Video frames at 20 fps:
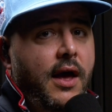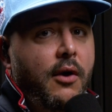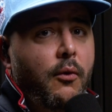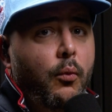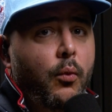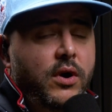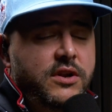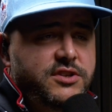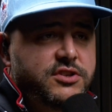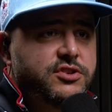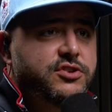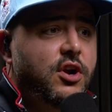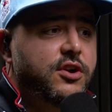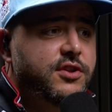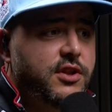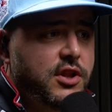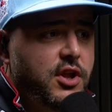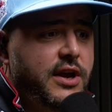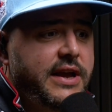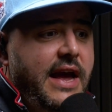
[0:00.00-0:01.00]
Once you start
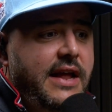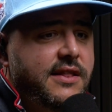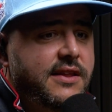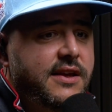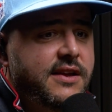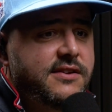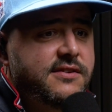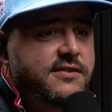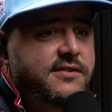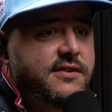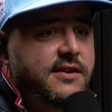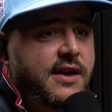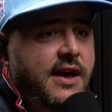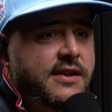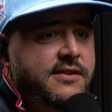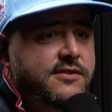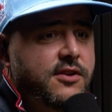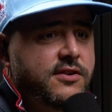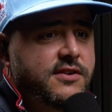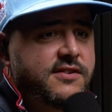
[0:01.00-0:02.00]
to look at this
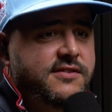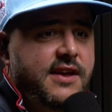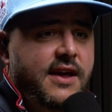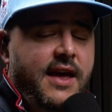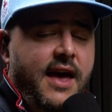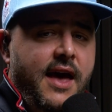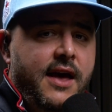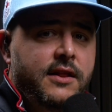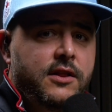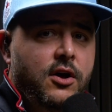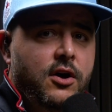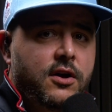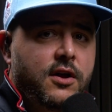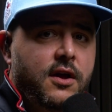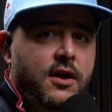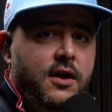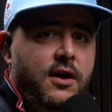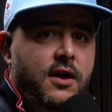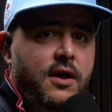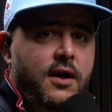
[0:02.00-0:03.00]
and start to say, hey, look,
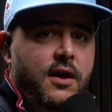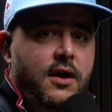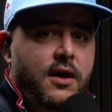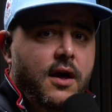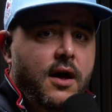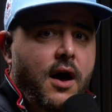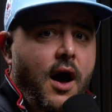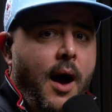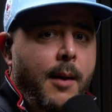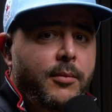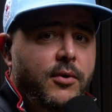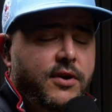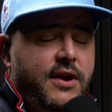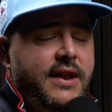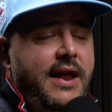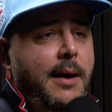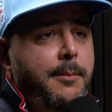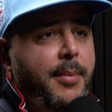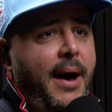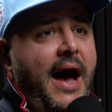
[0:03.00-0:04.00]
I'm looking
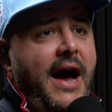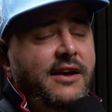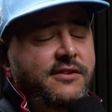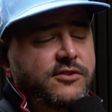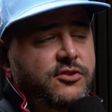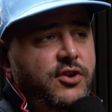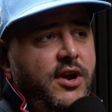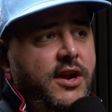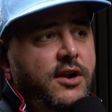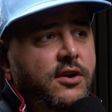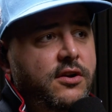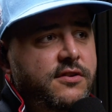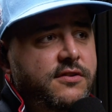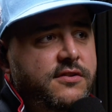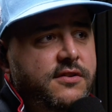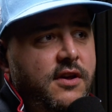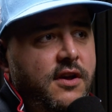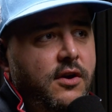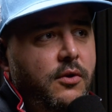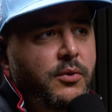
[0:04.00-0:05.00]
at past traders.